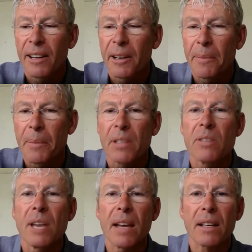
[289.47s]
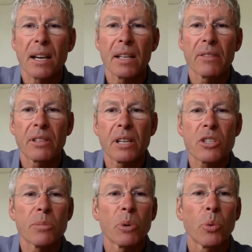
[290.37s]
It's that kind of
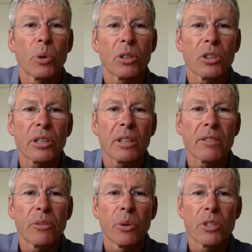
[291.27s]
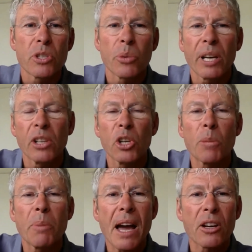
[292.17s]
customer we're looking for. And so when I
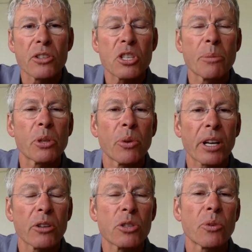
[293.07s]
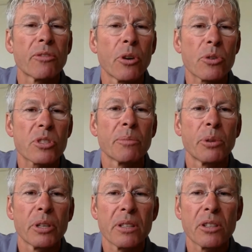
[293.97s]
look back on some of the records where folks have
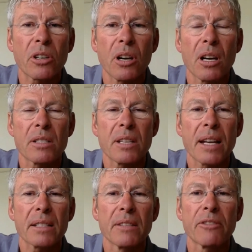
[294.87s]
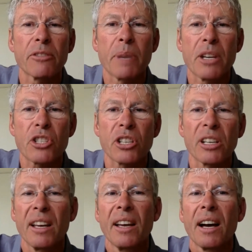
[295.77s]
put in their contact
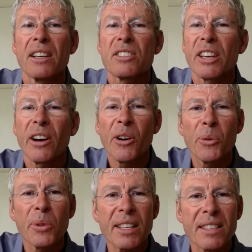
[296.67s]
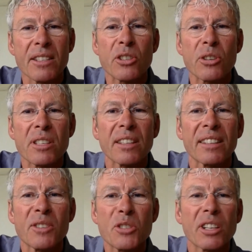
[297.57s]
information, I say, oh, that's interesting.
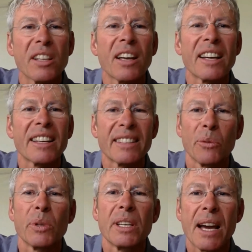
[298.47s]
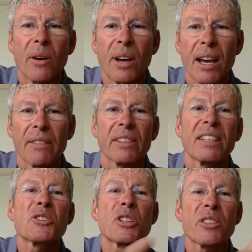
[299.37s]
There's a client that we now have, and
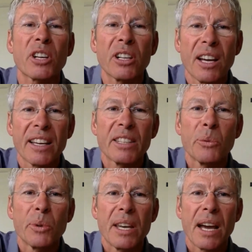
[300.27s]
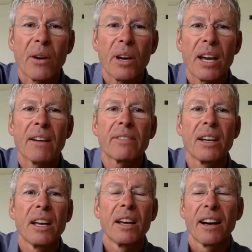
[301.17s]
there's another client that we now
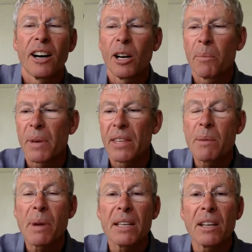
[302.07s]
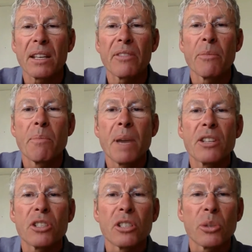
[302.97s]
have. And they may not even
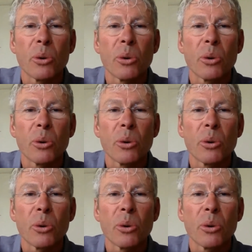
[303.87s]
mention to